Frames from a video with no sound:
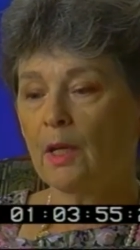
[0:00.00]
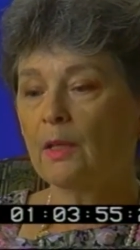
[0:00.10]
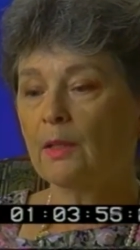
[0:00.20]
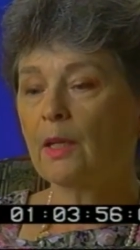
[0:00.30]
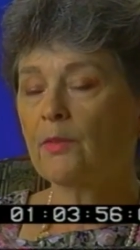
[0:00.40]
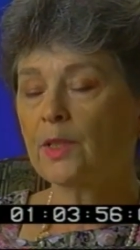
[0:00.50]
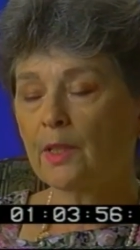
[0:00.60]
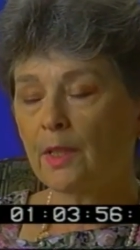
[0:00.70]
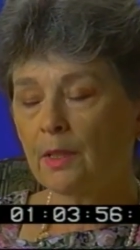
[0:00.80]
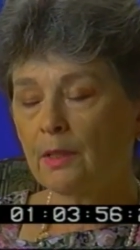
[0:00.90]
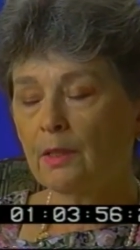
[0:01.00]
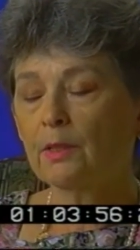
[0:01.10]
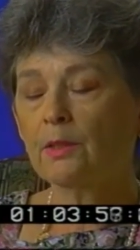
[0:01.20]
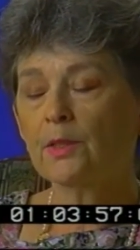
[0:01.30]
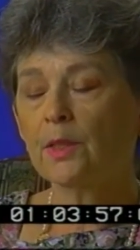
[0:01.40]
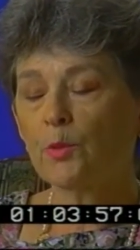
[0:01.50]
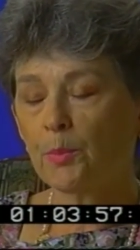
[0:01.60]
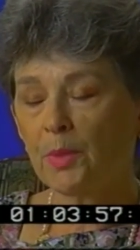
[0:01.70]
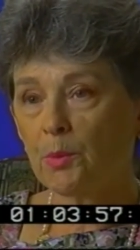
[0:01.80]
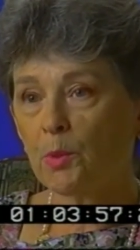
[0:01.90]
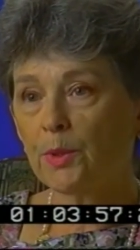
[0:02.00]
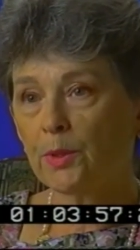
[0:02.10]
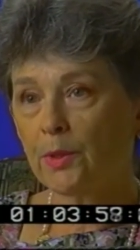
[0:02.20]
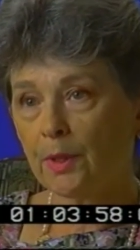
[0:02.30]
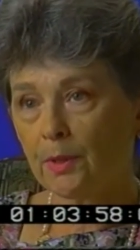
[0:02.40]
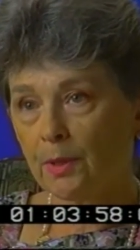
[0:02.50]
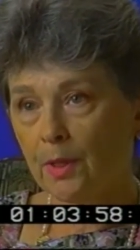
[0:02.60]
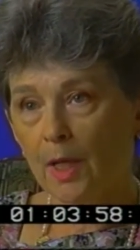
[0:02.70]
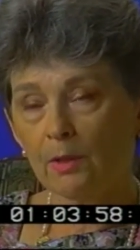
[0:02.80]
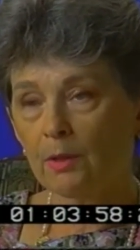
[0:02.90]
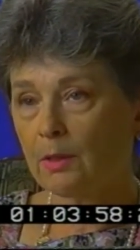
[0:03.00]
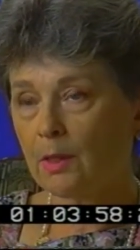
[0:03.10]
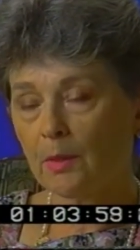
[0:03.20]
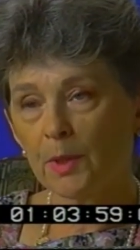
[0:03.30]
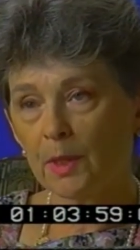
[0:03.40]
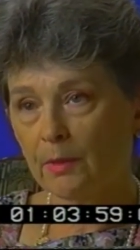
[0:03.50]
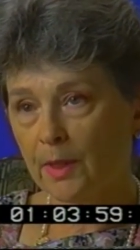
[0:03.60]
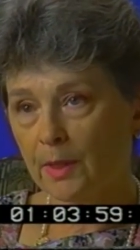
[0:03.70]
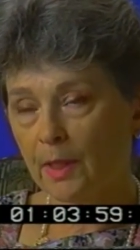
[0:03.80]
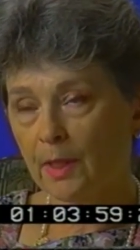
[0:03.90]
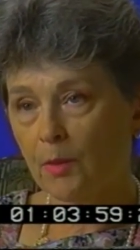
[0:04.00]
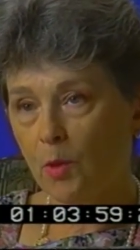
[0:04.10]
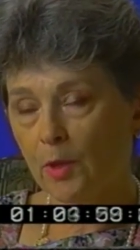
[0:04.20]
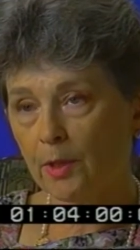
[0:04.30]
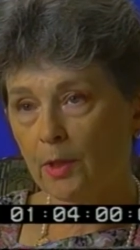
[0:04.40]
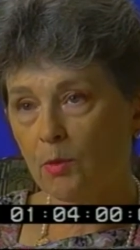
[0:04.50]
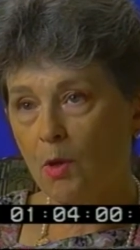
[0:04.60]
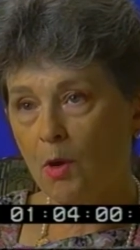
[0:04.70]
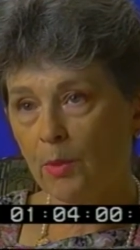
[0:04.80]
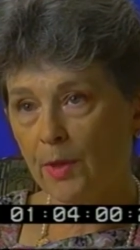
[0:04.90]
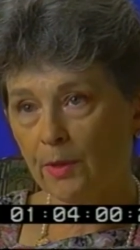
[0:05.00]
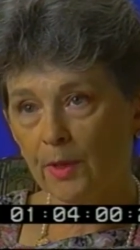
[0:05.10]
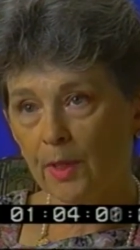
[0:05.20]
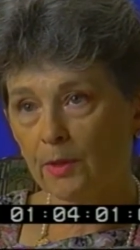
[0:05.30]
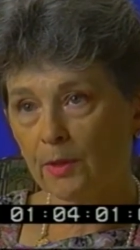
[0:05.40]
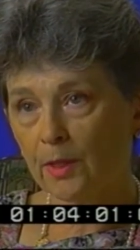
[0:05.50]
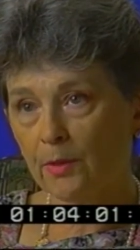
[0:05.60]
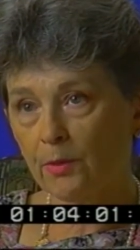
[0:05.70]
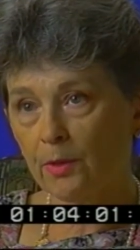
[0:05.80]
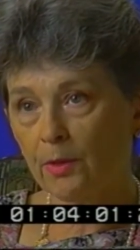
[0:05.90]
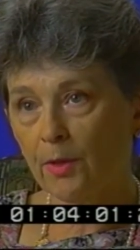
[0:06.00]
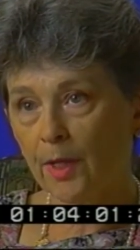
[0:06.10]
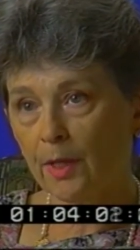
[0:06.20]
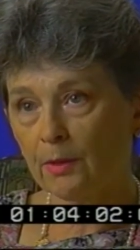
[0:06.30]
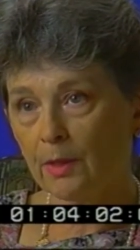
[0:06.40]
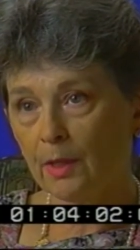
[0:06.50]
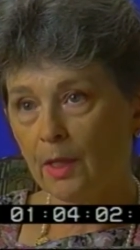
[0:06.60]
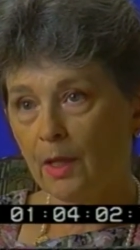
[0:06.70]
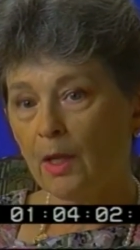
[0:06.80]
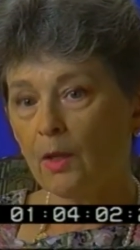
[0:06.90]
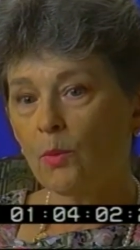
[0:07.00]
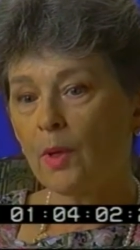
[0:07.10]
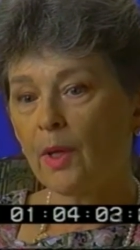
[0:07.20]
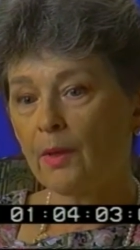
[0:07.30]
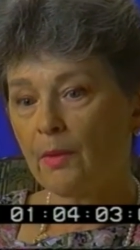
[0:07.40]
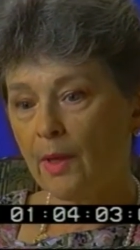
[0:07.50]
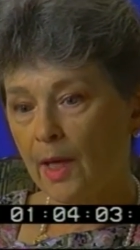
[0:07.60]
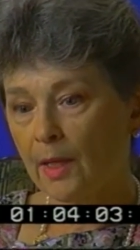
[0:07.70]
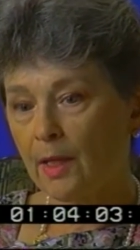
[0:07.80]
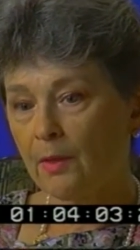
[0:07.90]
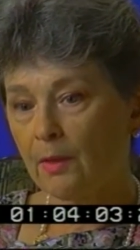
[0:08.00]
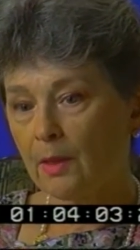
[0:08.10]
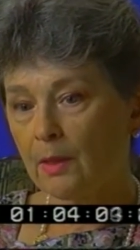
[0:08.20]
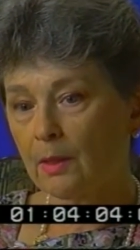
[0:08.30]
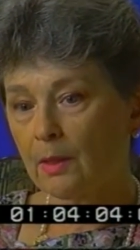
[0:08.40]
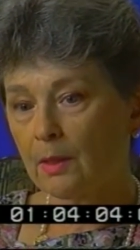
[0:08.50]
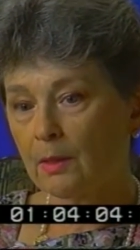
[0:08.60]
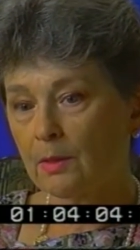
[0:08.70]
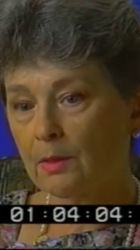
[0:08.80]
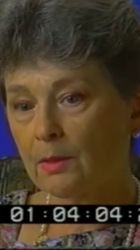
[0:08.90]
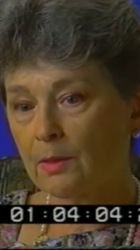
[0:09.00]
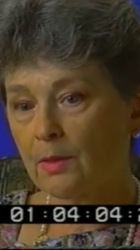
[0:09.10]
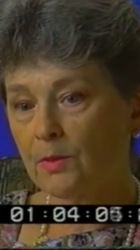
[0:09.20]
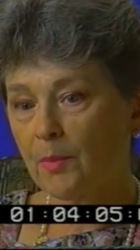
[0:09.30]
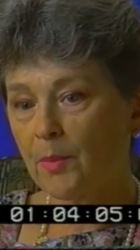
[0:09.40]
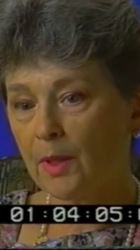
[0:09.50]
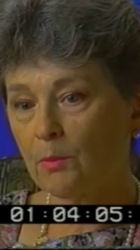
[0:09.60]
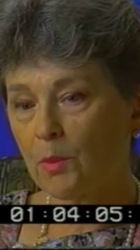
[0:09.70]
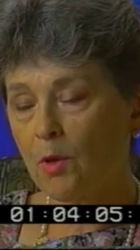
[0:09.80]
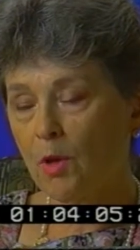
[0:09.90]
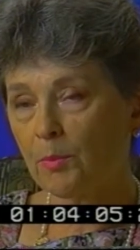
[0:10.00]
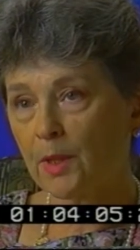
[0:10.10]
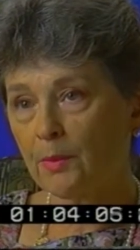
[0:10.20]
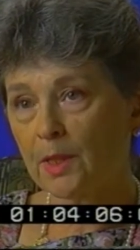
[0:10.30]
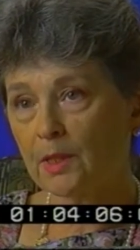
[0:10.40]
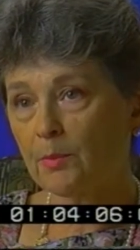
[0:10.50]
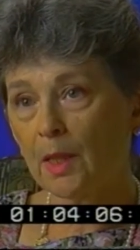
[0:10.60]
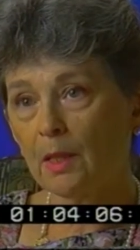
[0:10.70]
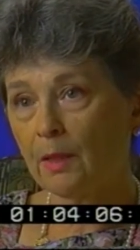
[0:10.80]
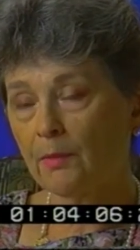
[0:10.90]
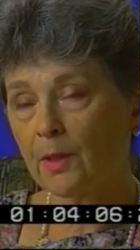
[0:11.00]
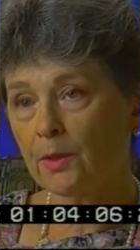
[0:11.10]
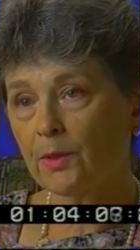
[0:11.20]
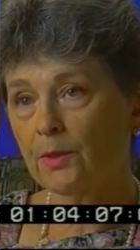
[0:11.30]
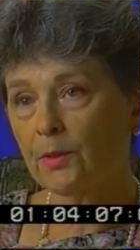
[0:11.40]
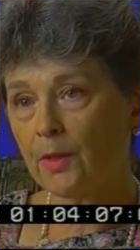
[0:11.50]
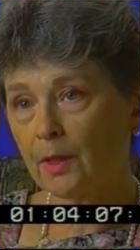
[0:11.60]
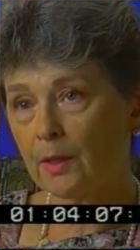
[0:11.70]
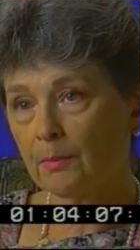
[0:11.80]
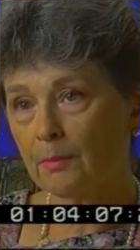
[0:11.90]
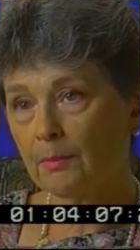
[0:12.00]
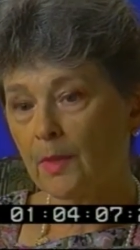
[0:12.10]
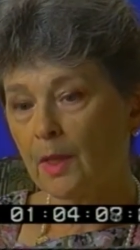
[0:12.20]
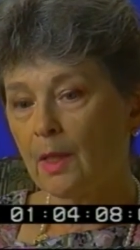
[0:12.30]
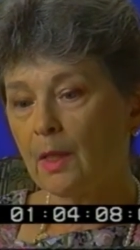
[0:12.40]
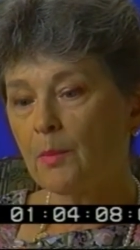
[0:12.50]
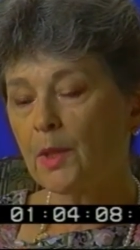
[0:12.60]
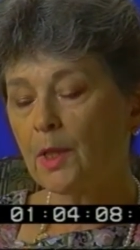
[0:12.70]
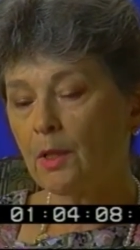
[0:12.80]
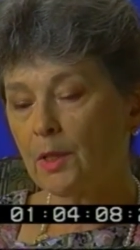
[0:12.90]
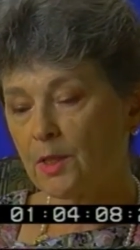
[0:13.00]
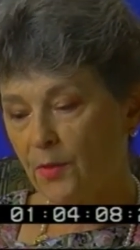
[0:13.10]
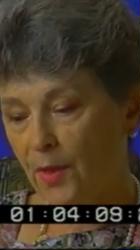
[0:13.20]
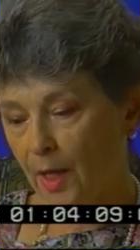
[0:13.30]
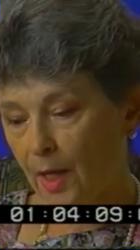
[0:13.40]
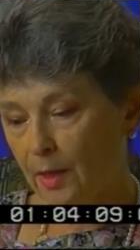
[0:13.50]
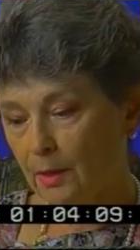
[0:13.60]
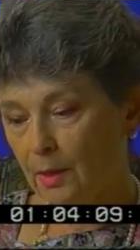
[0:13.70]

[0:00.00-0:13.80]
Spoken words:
devastated to see what people were doing to her. I could not believe it, and I wanted to go walk with her, and I couldn't get through the crowd. And that, I think, is something that will haunt me the rest of my life, that I couldn't do that. Because of that,